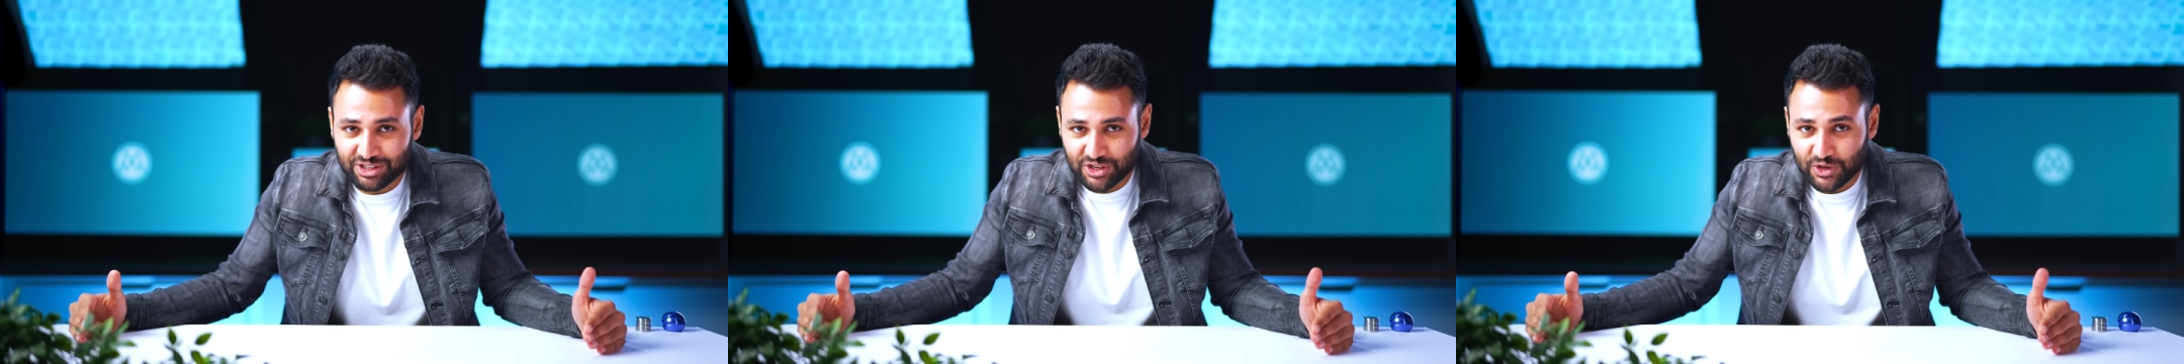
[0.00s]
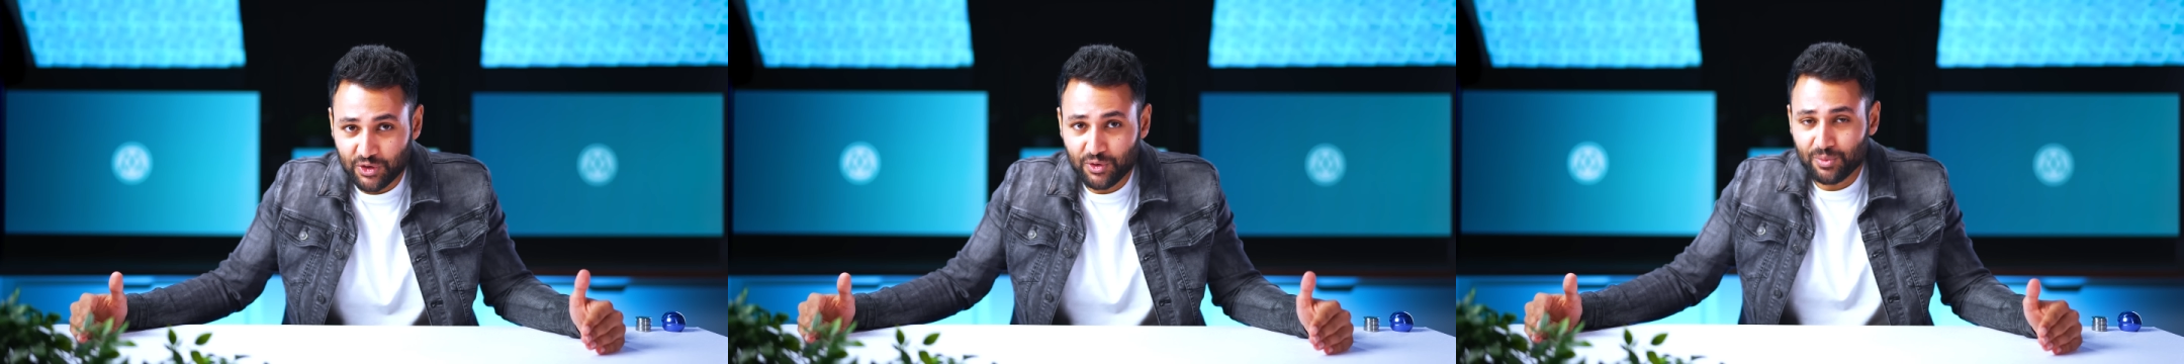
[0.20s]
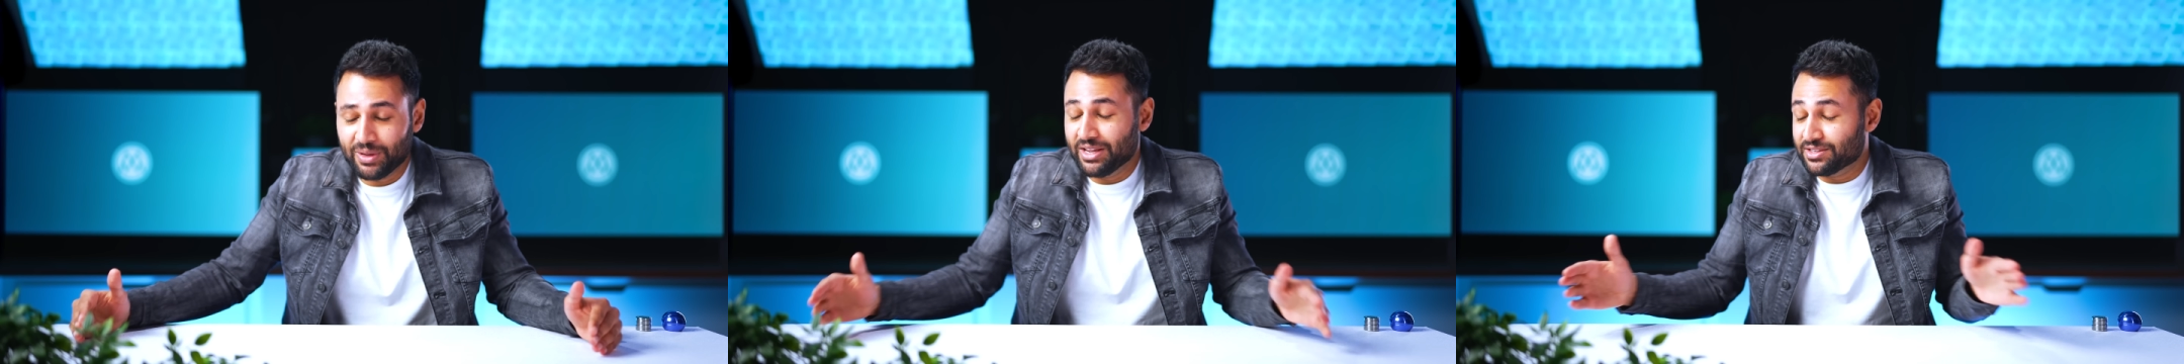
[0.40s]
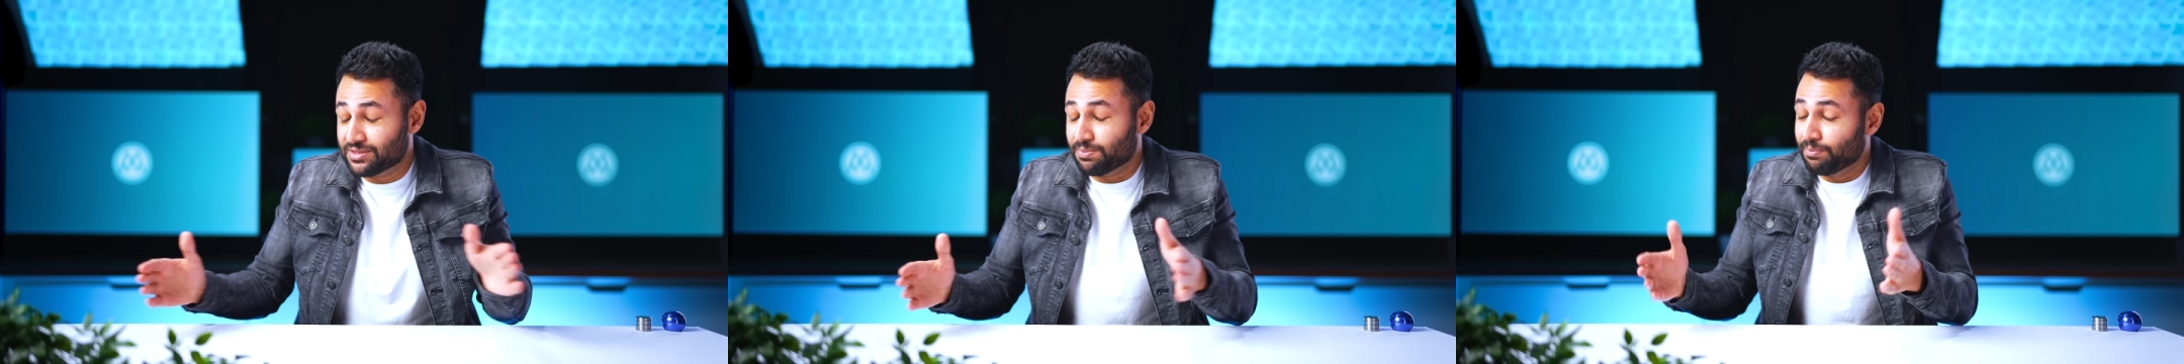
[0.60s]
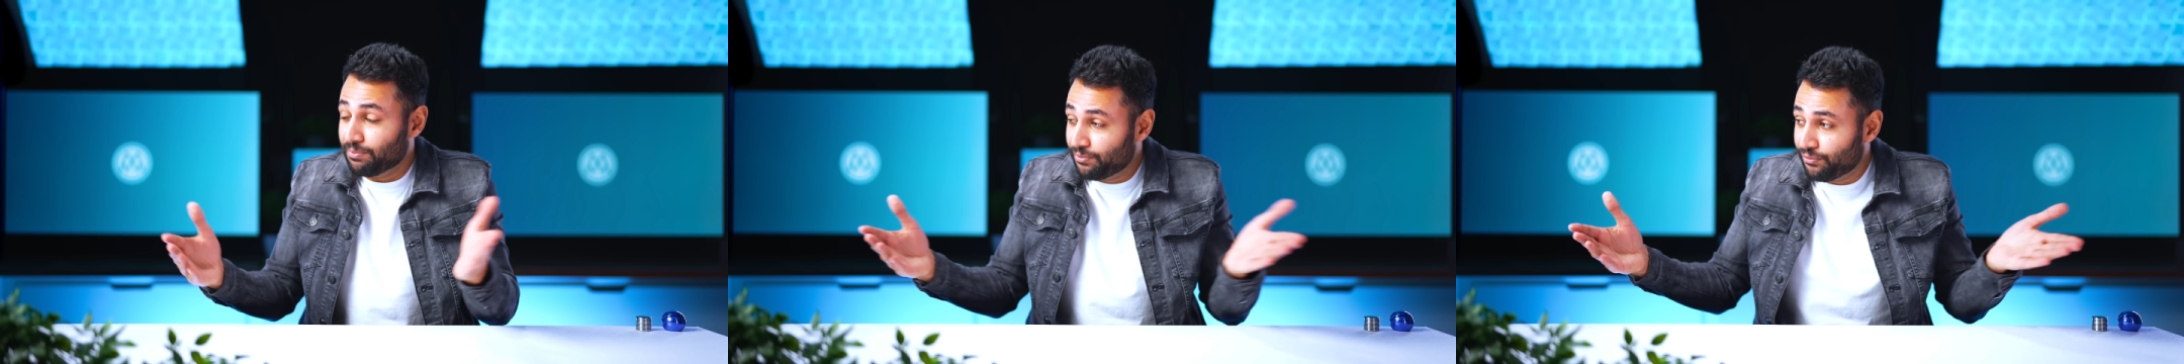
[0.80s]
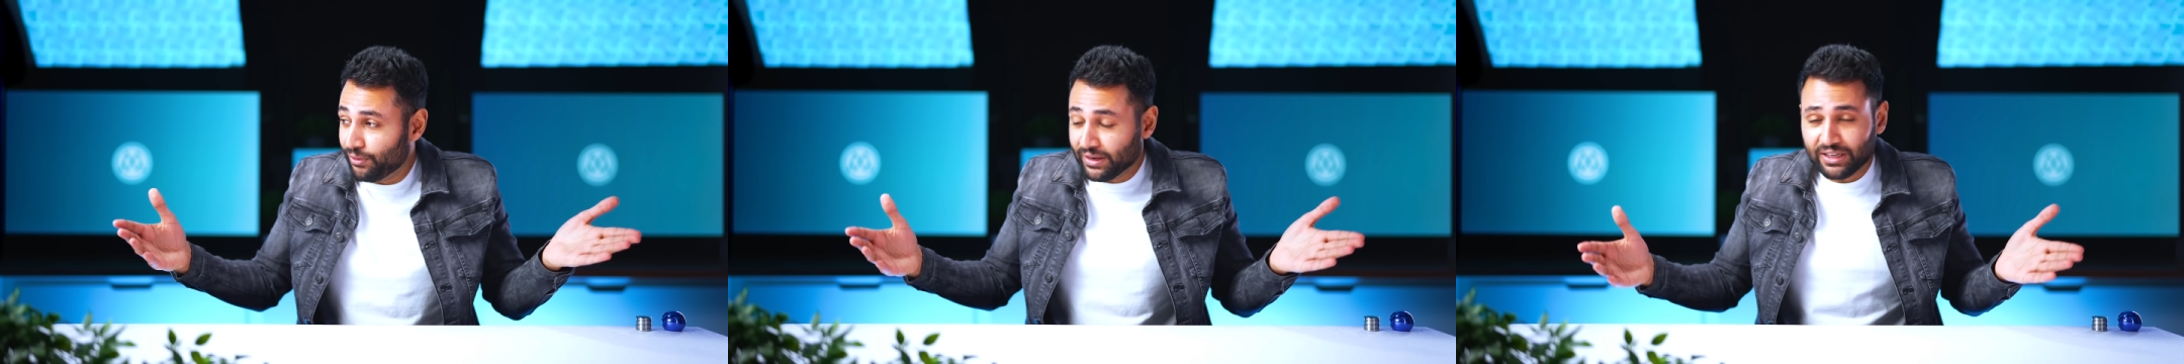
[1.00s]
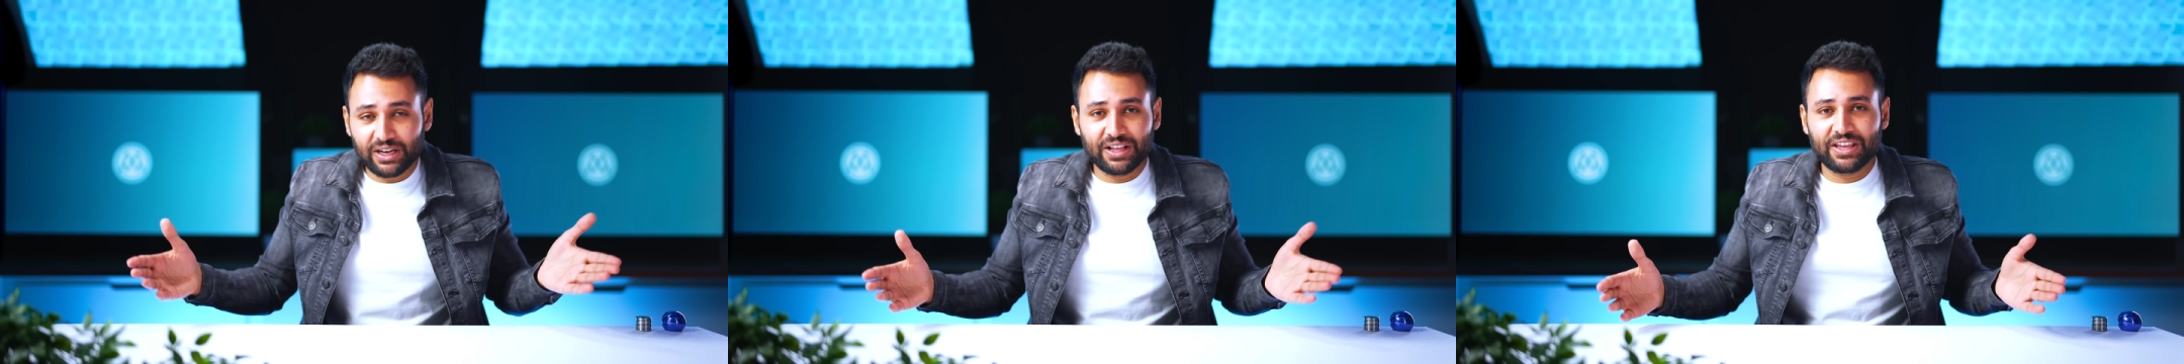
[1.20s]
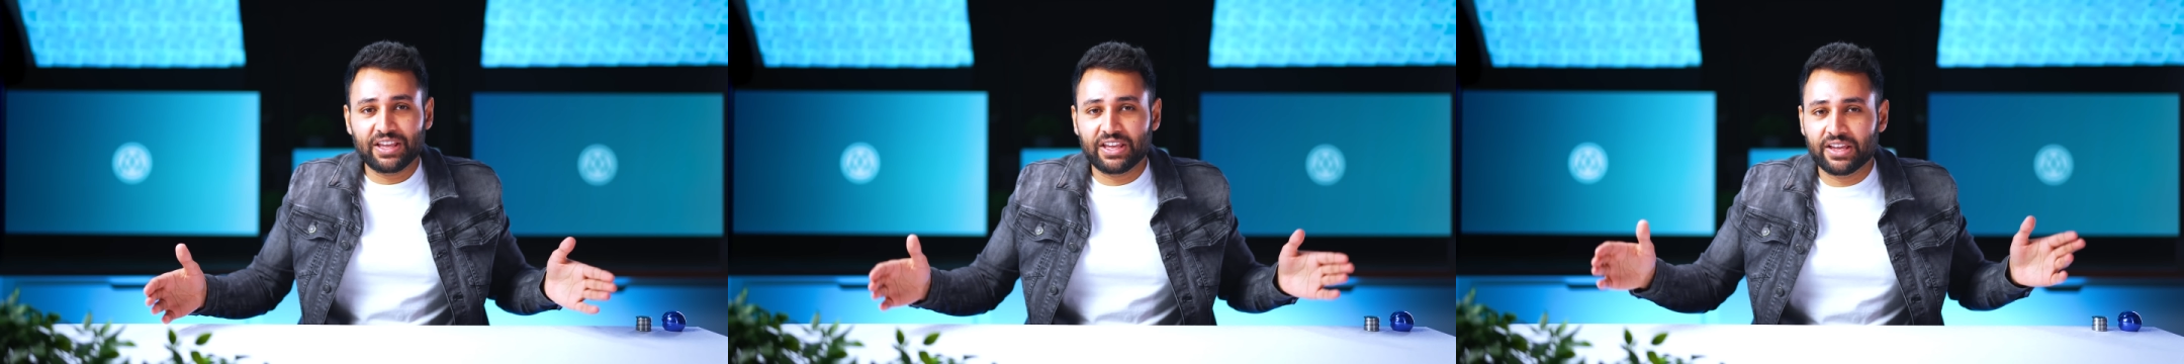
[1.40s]
to is,
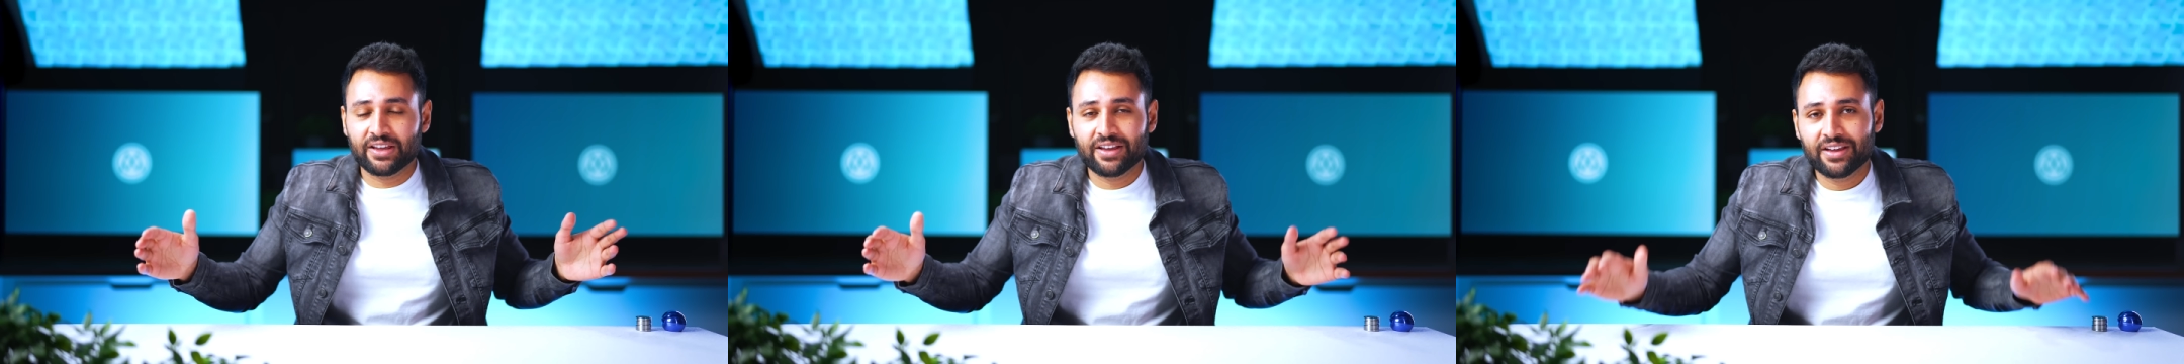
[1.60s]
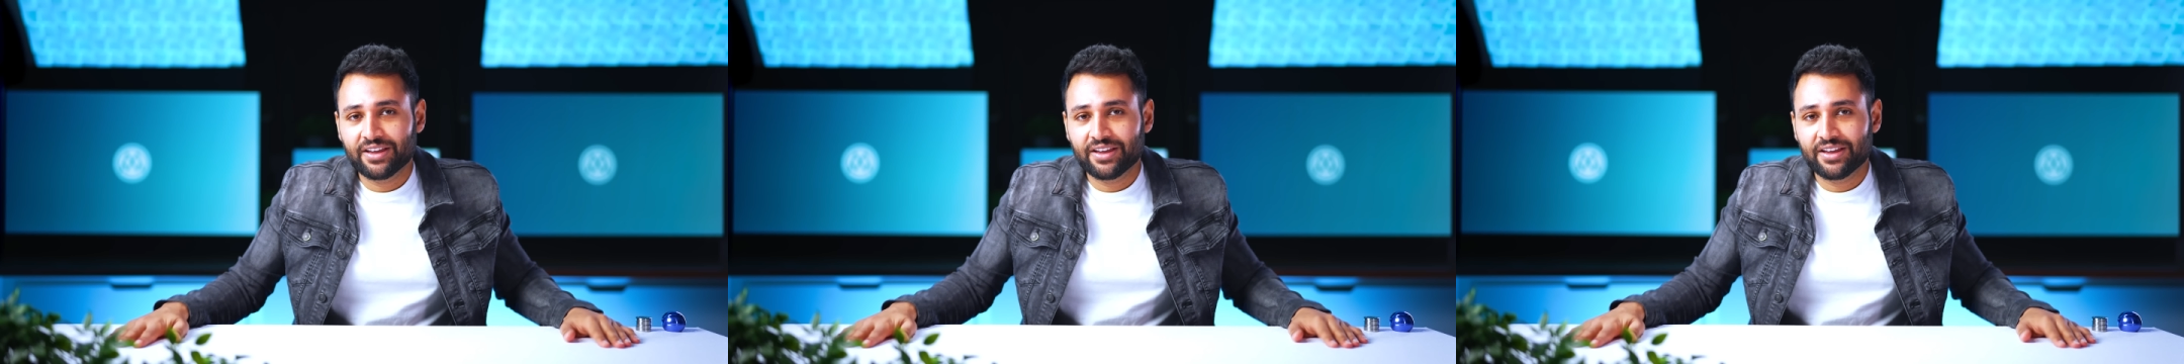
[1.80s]
frankly,